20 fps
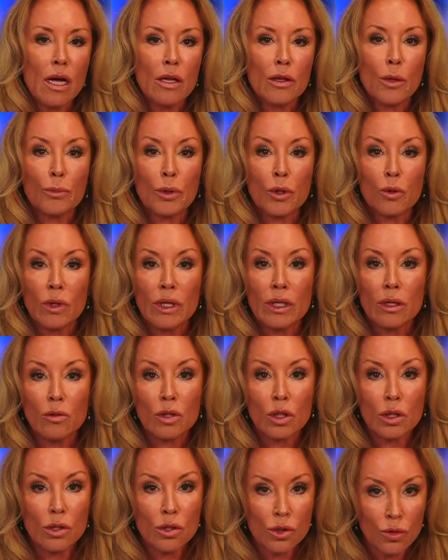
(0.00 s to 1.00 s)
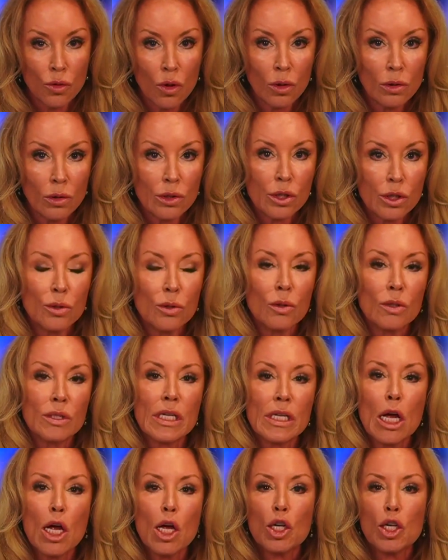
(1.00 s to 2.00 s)
the parental control tools,
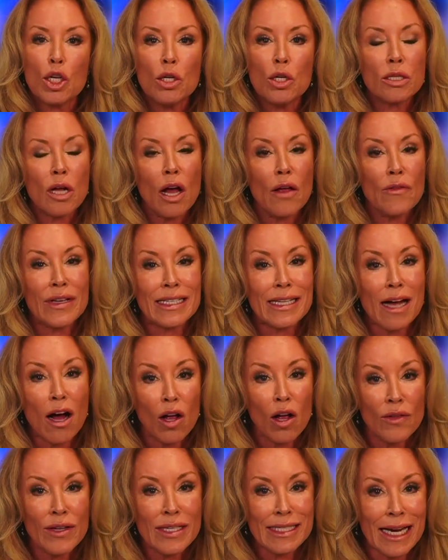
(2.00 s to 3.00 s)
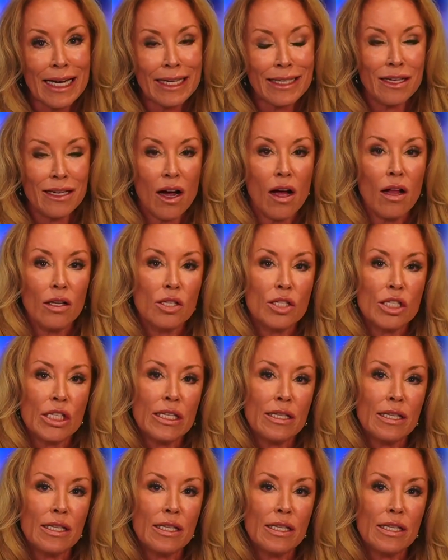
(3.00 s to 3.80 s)
use all this technology.